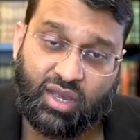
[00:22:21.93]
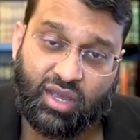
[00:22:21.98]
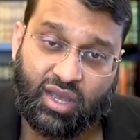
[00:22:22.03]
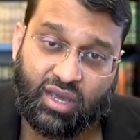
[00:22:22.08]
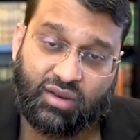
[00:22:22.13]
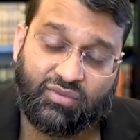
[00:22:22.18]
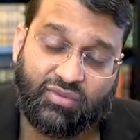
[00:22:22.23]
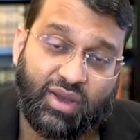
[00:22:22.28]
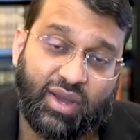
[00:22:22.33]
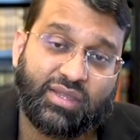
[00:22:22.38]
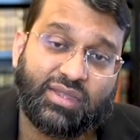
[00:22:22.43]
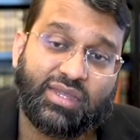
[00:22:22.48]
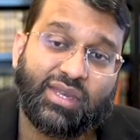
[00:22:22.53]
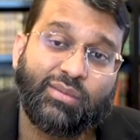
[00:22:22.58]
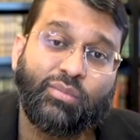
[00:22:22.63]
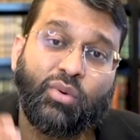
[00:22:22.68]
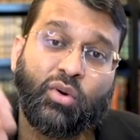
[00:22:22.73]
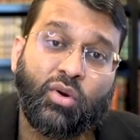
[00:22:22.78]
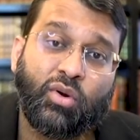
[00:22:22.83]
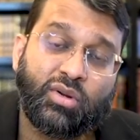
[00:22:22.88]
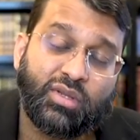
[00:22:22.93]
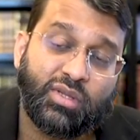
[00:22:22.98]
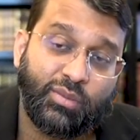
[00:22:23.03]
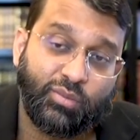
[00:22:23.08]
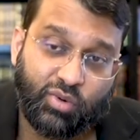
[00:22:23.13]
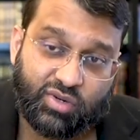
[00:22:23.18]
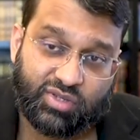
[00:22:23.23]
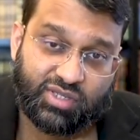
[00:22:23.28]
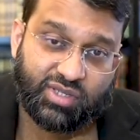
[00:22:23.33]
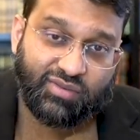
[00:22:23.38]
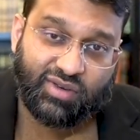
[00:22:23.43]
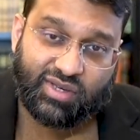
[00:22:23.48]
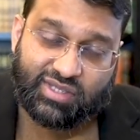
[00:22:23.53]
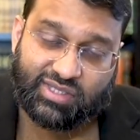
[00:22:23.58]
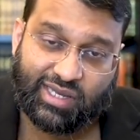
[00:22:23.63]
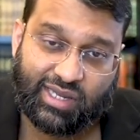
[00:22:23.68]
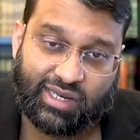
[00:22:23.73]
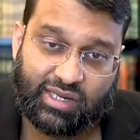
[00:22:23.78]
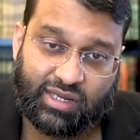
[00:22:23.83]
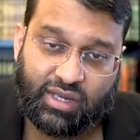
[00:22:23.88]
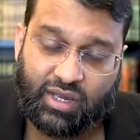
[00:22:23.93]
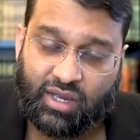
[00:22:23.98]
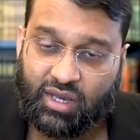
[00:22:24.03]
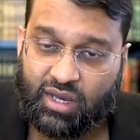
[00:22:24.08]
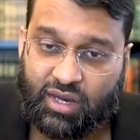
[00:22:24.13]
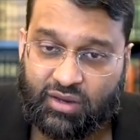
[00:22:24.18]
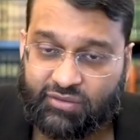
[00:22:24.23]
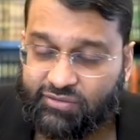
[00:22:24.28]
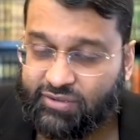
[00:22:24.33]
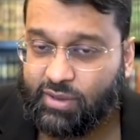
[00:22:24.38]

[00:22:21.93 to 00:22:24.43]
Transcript: and in fact, they burned the books of Ghazali uh,